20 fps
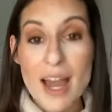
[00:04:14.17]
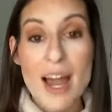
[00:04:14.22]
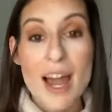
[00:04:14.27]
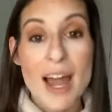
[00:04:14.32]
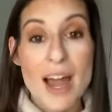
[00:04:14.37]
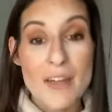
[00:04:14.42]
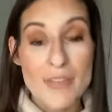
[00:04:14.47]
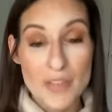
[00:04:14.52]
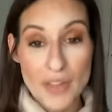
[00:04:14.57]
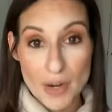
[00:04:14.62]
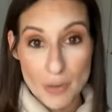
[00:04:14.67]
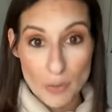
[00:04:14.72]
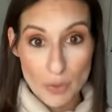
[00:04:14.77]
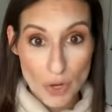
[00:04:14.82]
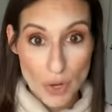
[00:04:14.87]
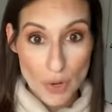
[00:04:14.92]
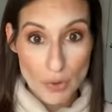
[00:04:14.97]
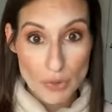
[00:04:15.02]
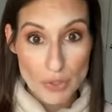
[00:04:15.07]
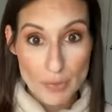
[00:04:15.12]
and then I will
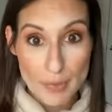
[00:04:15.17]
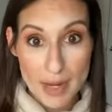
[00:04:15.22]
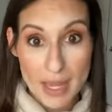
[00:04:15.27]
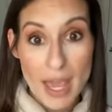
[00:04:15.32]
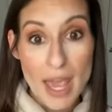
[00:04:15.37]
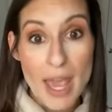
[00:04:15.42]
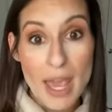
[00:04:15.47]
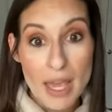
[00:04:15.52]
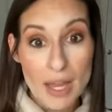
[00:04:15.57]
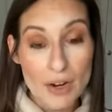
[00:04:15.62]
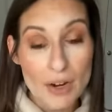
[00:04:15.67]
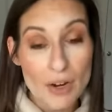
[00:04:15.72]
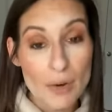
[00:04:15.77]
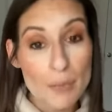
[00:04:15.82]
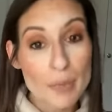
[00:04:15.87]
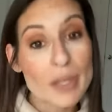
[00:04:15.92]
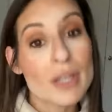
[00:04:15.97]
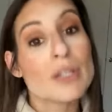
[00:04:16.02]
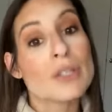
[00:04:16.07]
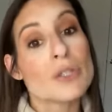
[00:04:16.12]
go do my hair
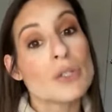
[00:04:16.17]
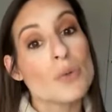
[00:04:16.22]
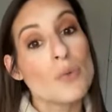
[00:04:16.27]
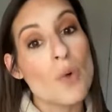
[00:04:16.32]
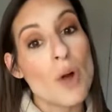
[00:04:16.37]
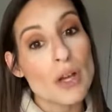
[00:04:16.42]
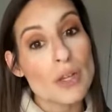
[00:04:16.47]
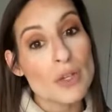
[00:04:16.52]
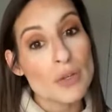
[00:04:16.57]
because you want